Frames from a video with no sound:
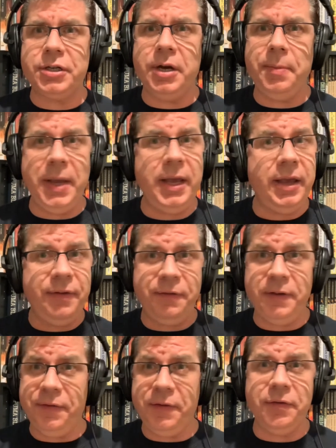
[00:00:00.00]
is going to be,
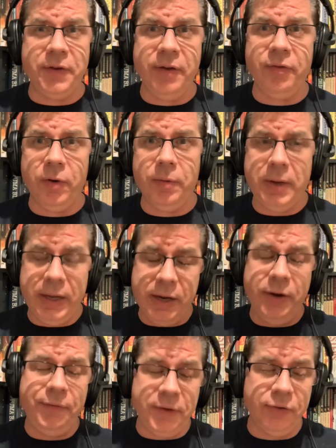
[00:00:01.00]
if you've never,
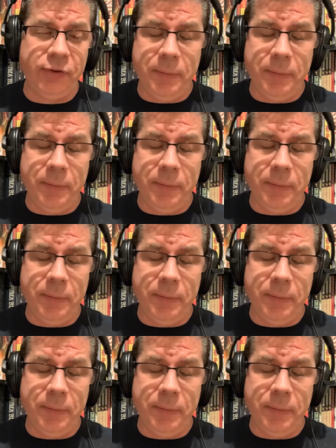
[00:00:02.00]
if